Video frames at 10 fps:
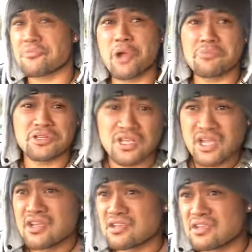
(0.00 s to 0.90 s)
the
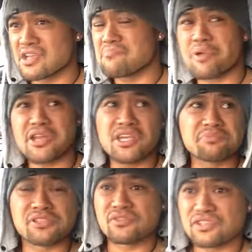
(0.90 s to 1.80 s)
moment, getting paid
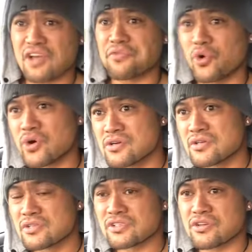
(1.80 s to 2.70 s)
heaps to do stuff all.
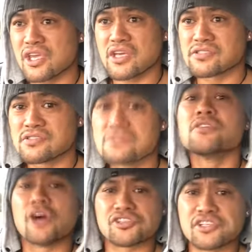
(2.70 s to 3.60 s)
So yeah,
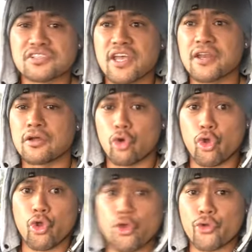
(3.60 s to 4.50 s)
I'll see you
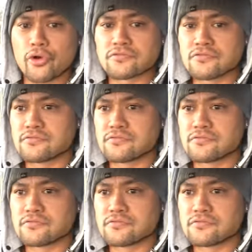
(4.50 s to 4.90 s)
later.